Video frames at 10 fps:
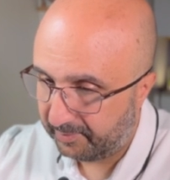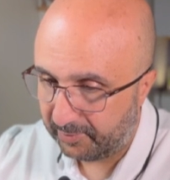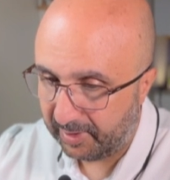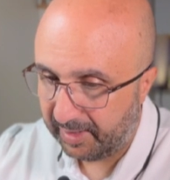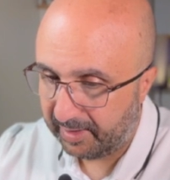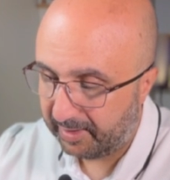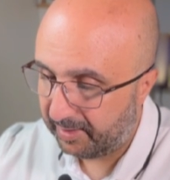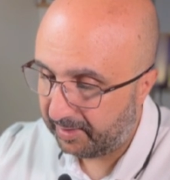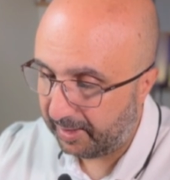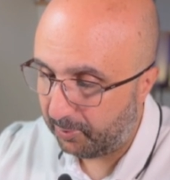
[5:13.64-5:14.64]
Right,
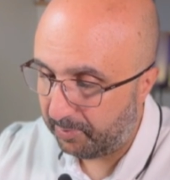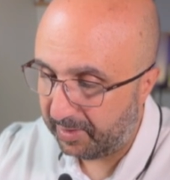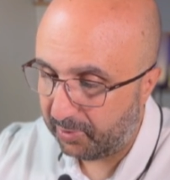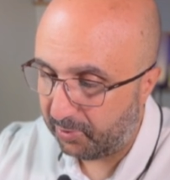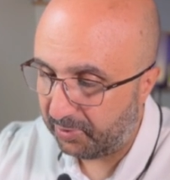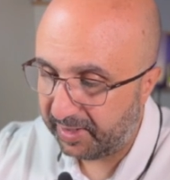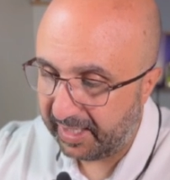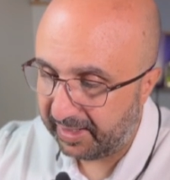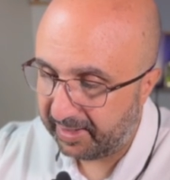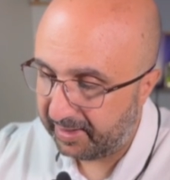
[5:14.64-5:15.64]
that would be called
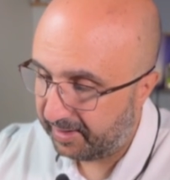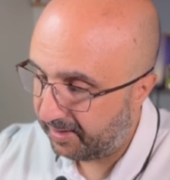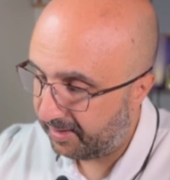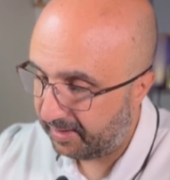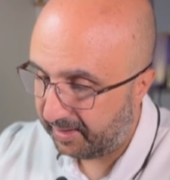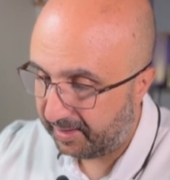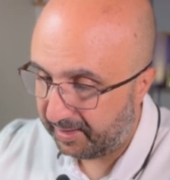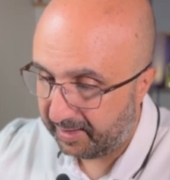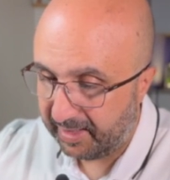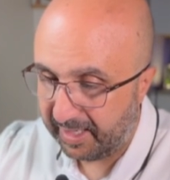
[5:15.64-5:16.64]
get
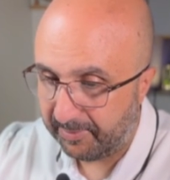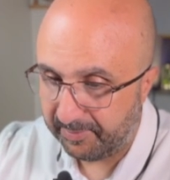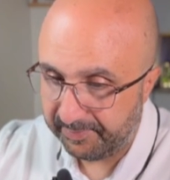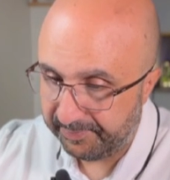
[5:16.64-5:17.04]
name.